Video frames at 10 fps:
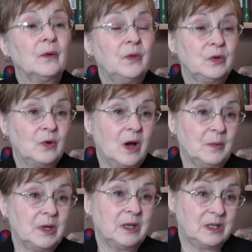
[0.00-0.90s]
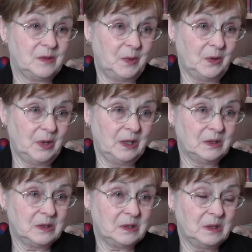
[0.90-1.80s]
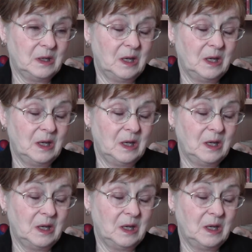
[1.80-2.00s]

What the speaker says: of the trauma experience.